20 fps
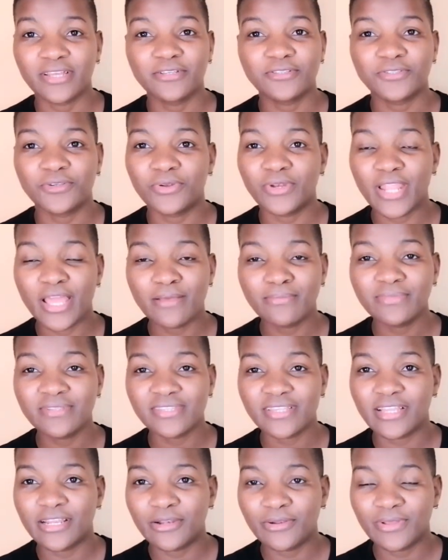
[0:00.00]
So
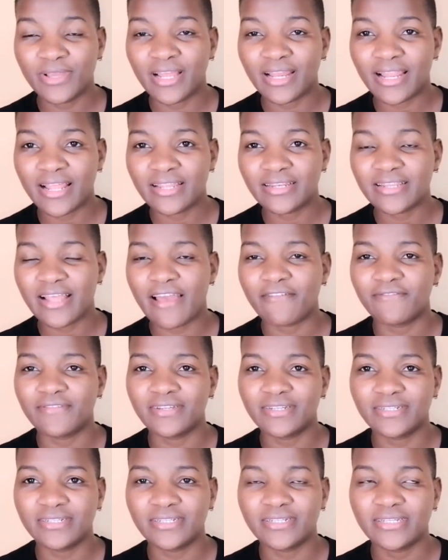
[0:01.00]
names in Luhya land are
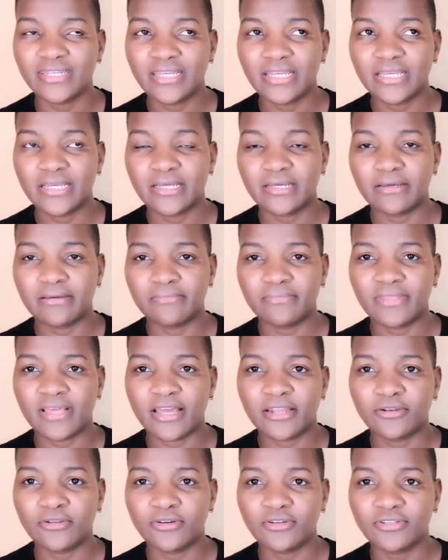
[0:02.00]
very,
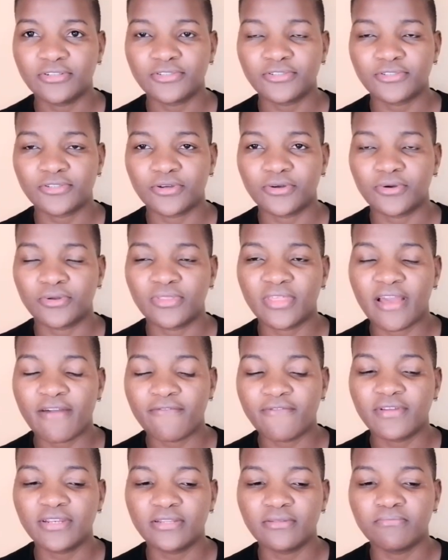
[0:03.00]

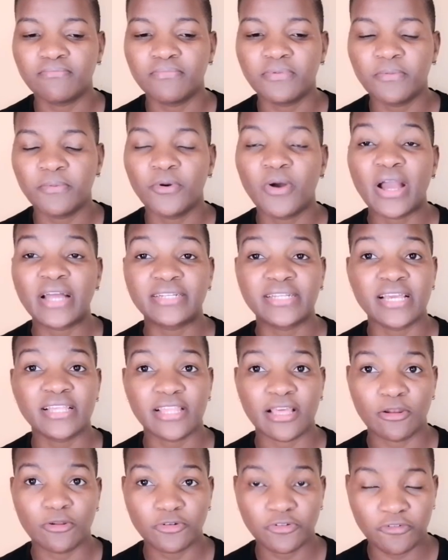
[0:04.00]
people
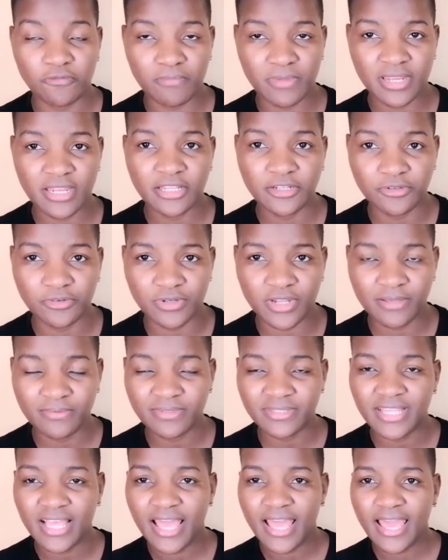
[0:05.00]
attach a lot of meaning to
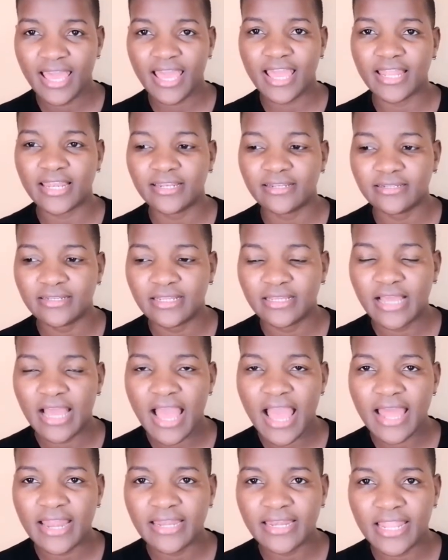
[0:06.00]
names. And
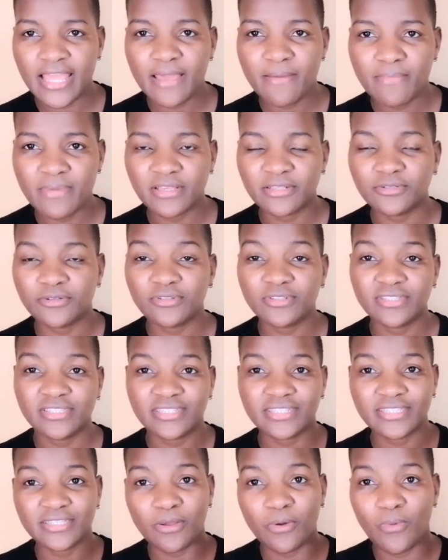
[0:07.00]
a name is not
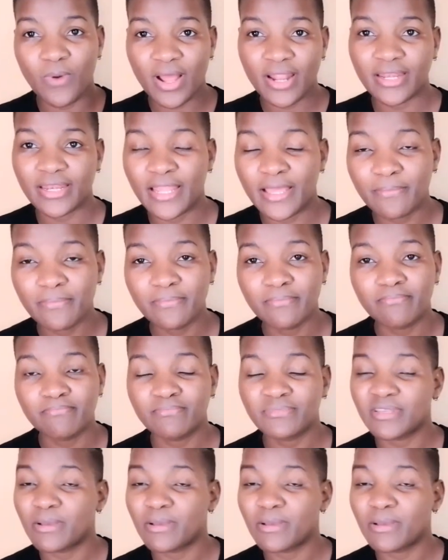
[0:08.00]
just one name.